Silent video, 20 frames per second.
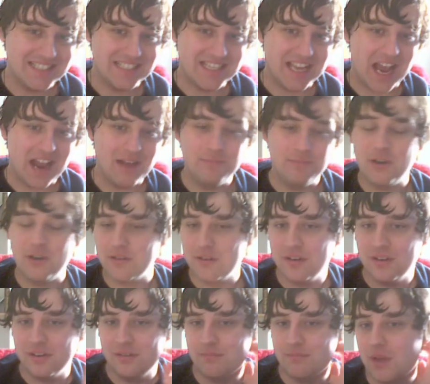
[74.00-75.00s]
I'm not
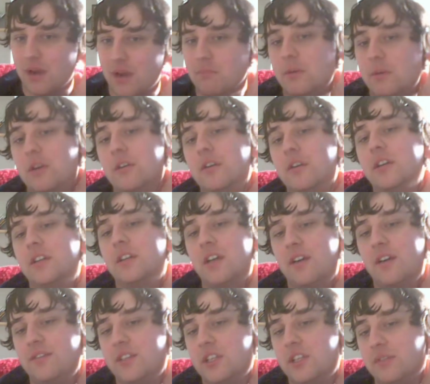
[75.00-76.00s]
gonna
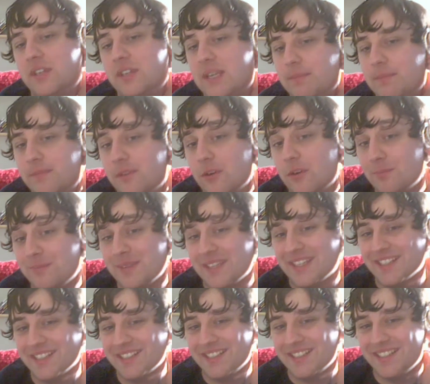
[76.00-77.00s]
dive too deep though,
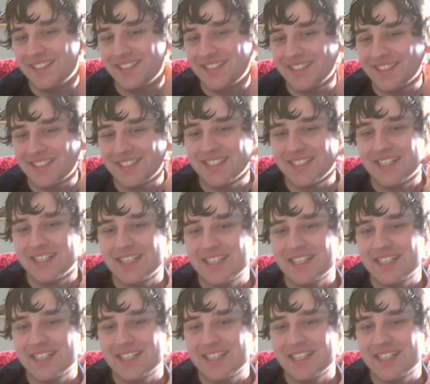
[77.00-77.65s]
because